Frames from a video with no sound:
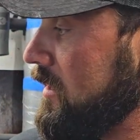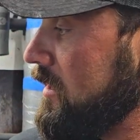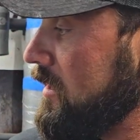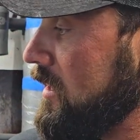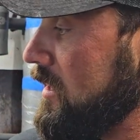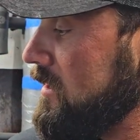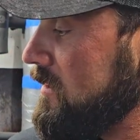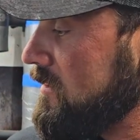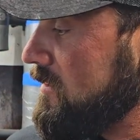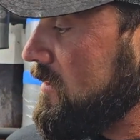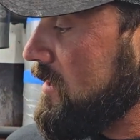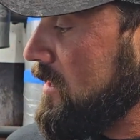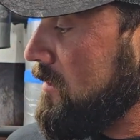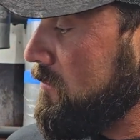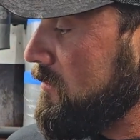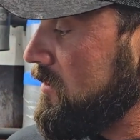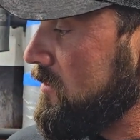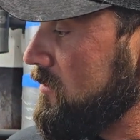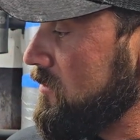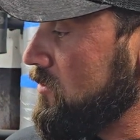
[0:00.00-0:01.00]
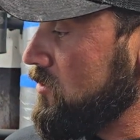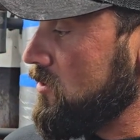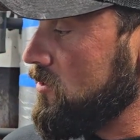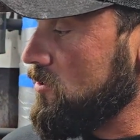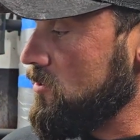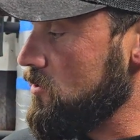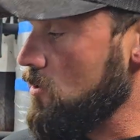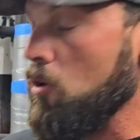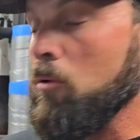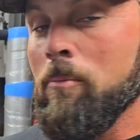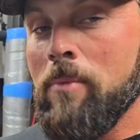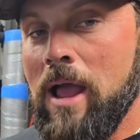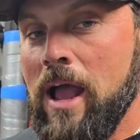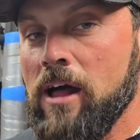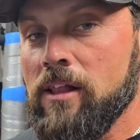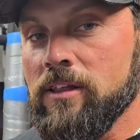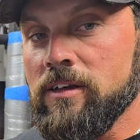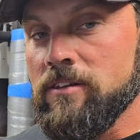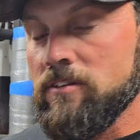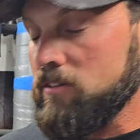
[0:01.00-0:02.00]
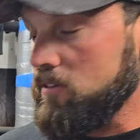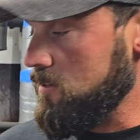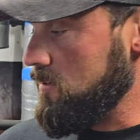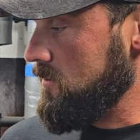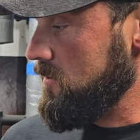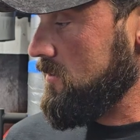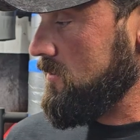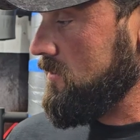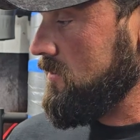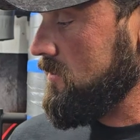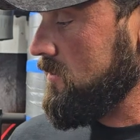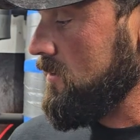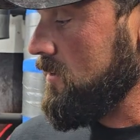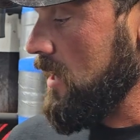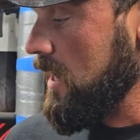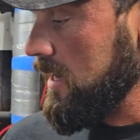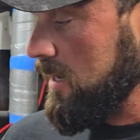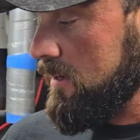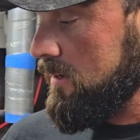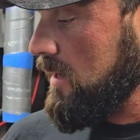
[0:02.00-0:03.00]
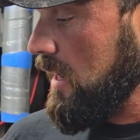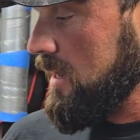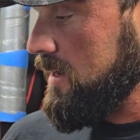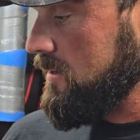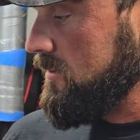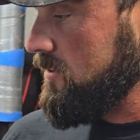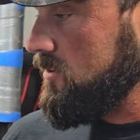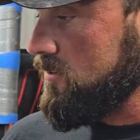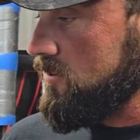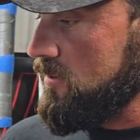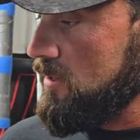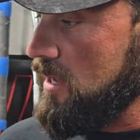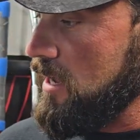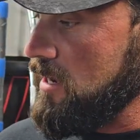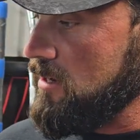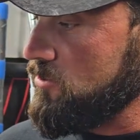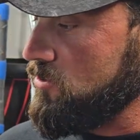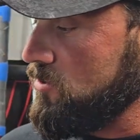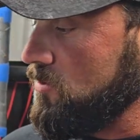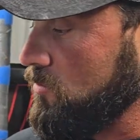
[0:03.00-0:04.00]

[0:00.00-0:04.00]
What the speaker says: it seemed just so balanced. Just the extra